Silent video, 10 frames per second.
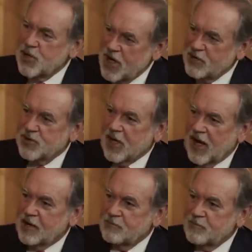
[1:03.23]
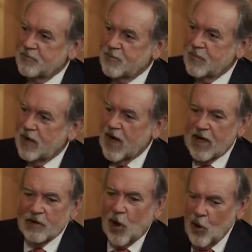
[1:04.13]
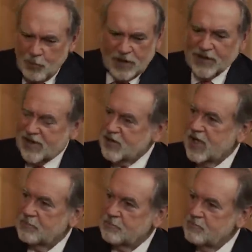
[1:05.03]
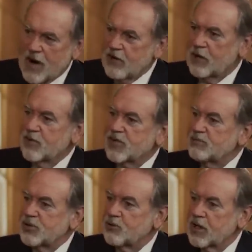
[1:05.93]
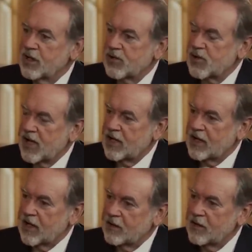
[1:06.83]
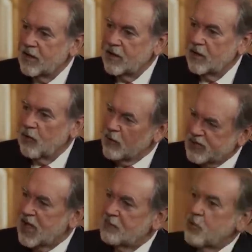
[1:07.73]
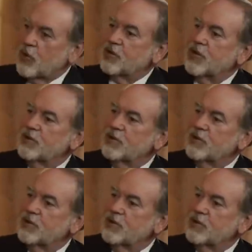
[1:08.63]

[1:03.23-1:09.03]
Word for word: changed that That's and true. openly said, Merry Christmas, we're going to say it again. In fact, was it was part of